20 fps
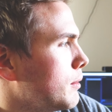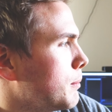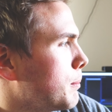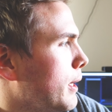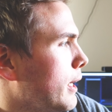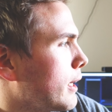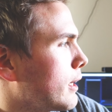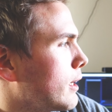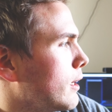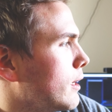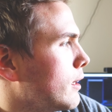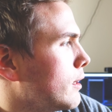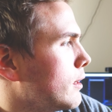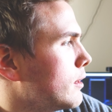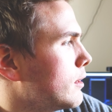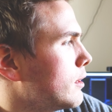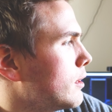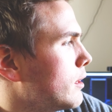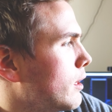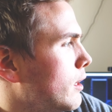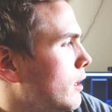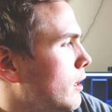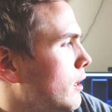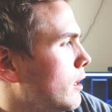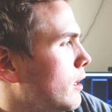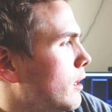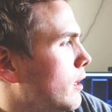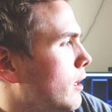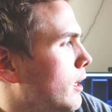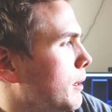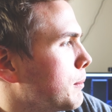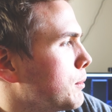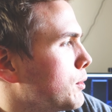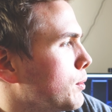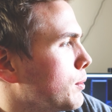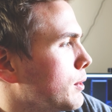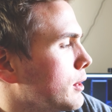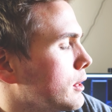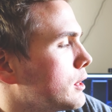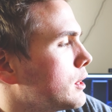backend, I'm
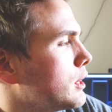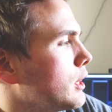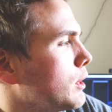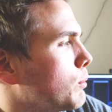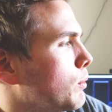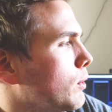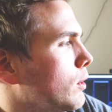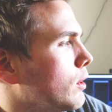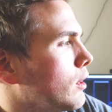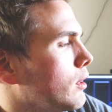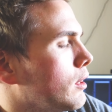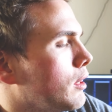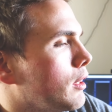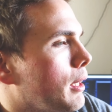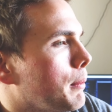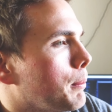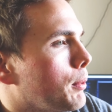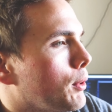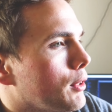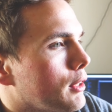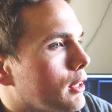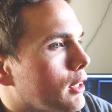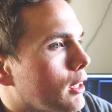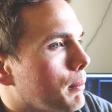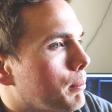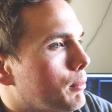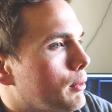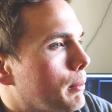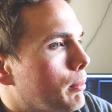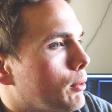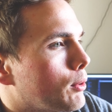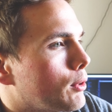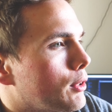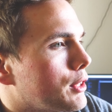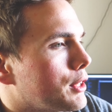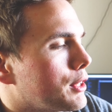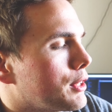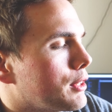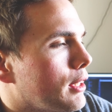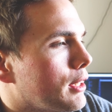doing SQL, I'm pulling up
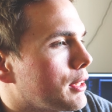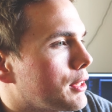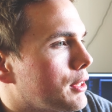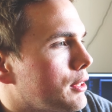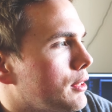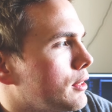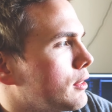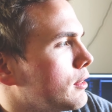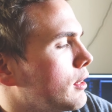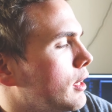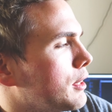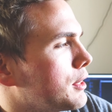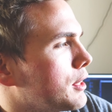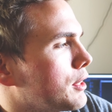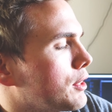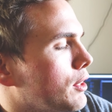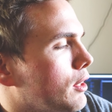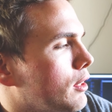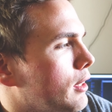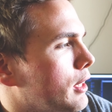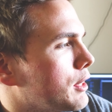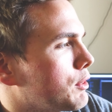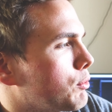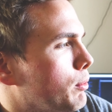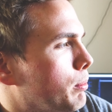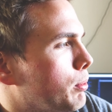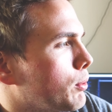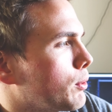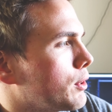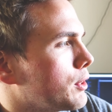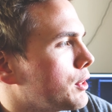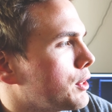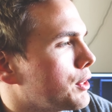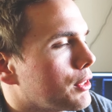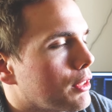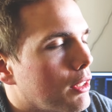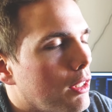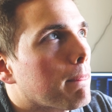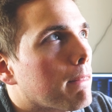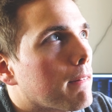reports, S SSRS
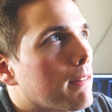reports.